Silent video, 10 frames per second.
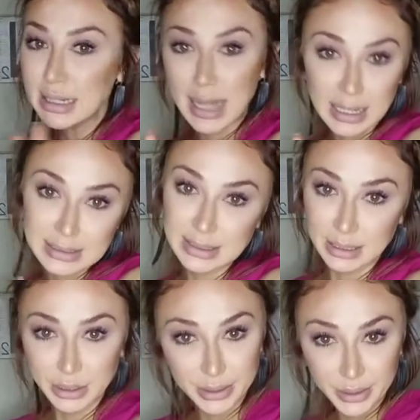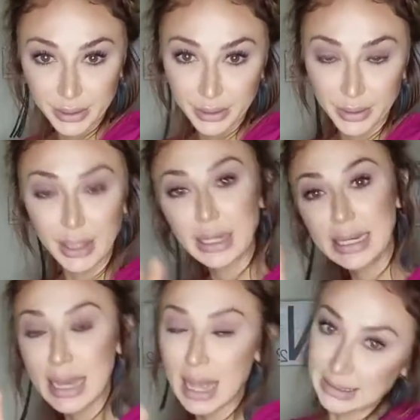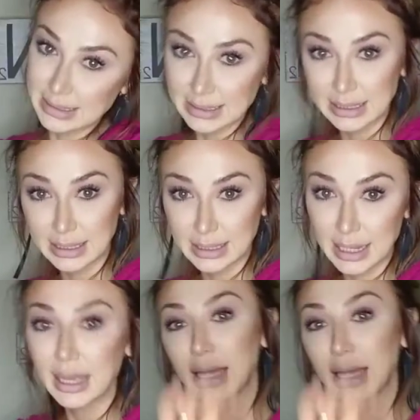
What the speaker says: Nothing, girl. Nothing.